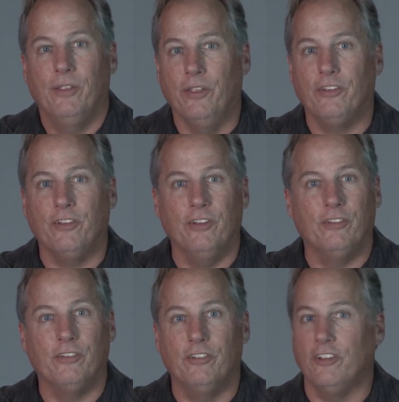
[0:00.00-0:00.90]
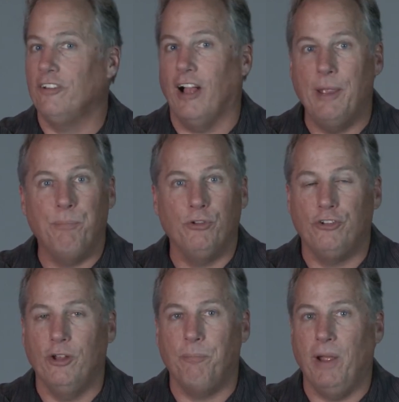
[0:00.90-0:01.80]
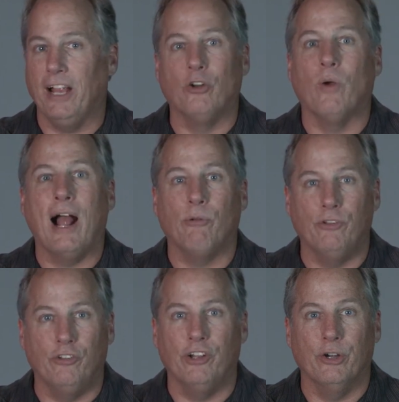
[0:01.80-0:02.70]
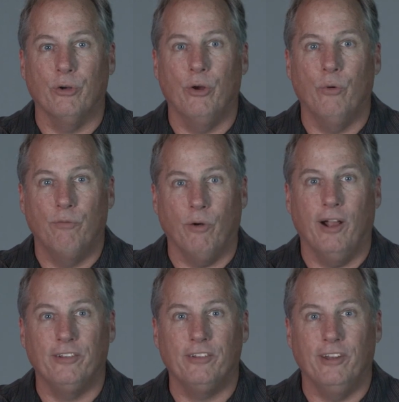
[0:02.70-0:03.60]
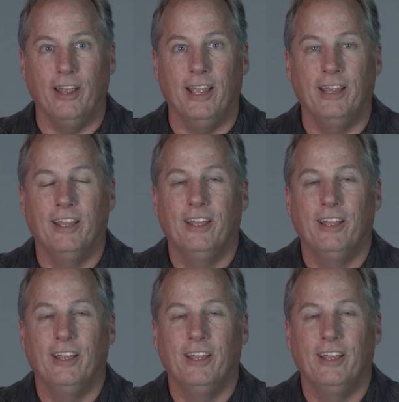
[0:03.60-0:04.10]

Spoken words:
This is discipleship at ground zero for us today.